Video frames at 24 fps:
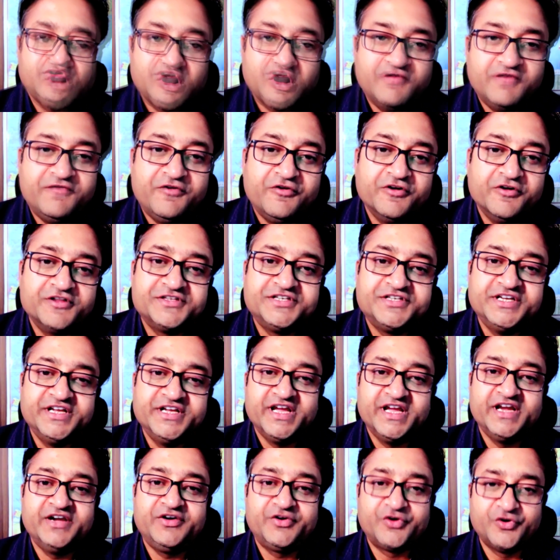of
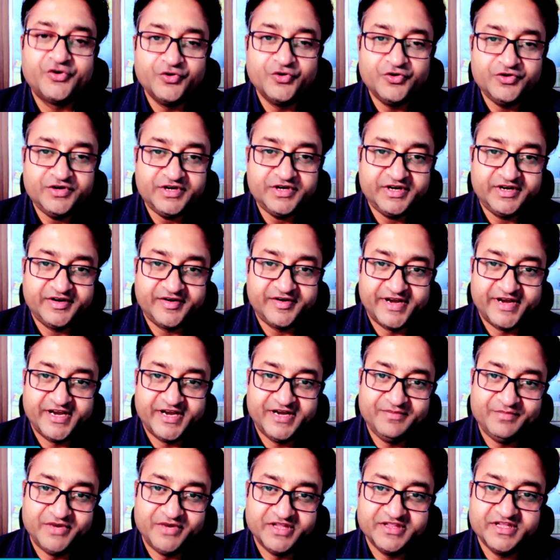hosting a true
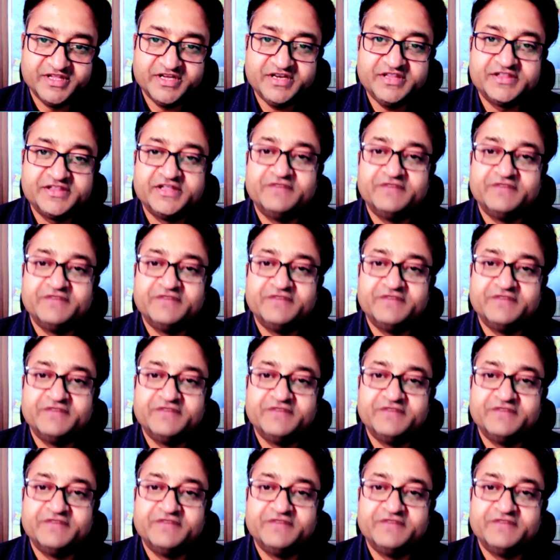trailblazer,